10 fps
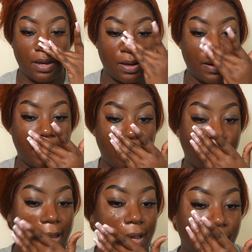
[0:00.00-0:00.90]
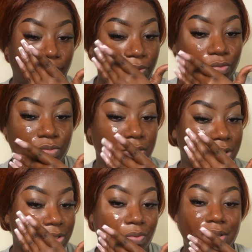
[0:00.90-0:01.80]
Um, I have used
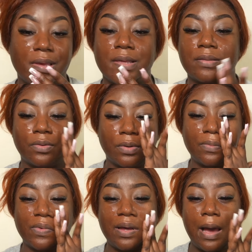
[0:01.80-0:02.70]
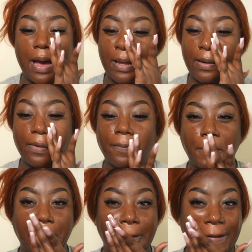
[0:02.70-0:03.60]
this one and the green one. I don't
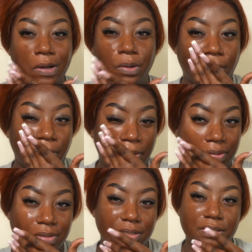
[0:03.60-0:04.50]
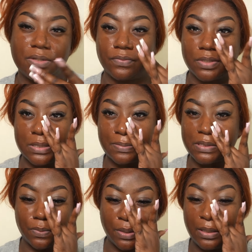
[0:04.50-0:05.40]
really know the difference
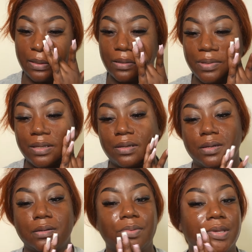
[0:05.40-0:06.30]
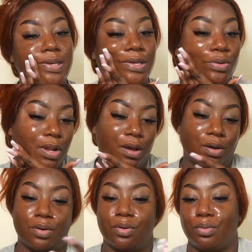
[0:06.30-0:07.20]
between them. It could be, you
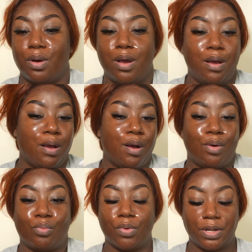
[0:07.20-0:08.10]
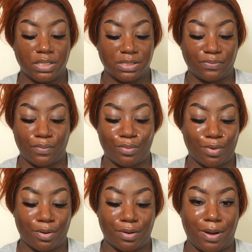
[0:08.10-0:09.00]
know, one is
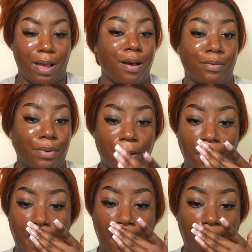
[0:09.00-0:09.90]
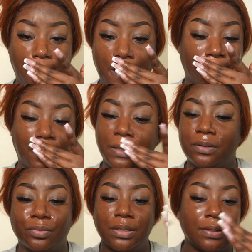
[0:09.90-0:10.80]
for I don't know. Hell, read
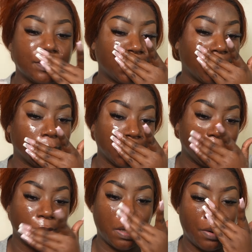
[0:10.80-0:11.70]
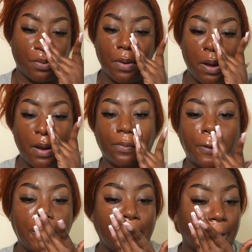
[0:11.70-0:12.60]
read the instructions. You know,
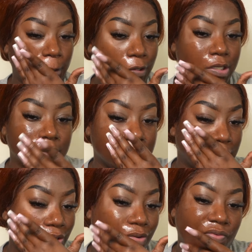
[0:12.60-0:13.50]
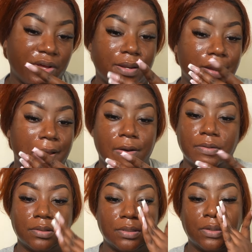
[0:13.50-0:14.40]
read the instructions and you'll find
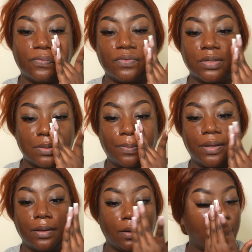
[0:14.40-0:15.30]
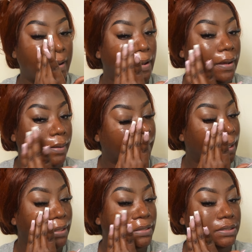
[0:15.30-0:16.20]
out the difference. But um,
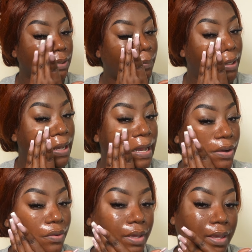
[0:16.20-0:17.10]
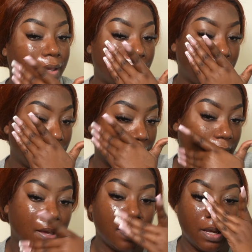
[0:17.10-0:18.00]
yeah, this is what I go ahead
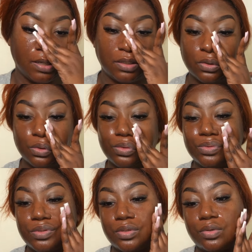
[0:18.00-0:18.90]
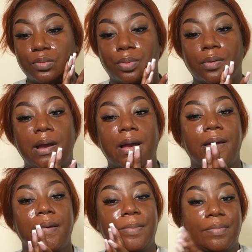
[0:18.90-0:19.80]
and use to
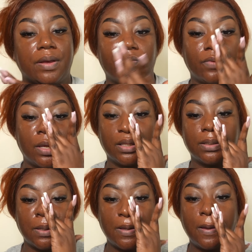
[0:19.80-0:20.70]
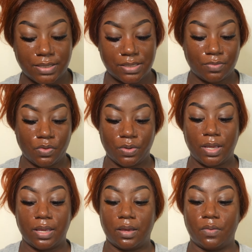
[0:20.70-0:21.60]
prime my face. Next, I'm going
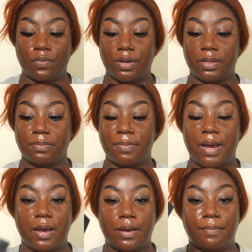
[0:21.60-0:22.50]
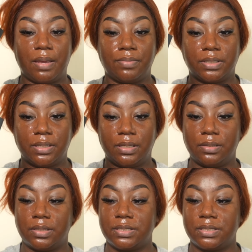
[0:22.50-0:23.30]
in with my Maybelline.